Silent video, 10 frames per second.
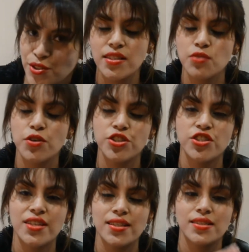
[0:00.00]
This is where you
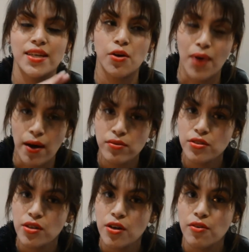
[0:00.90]
set the
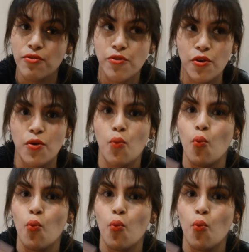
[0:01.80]
ground for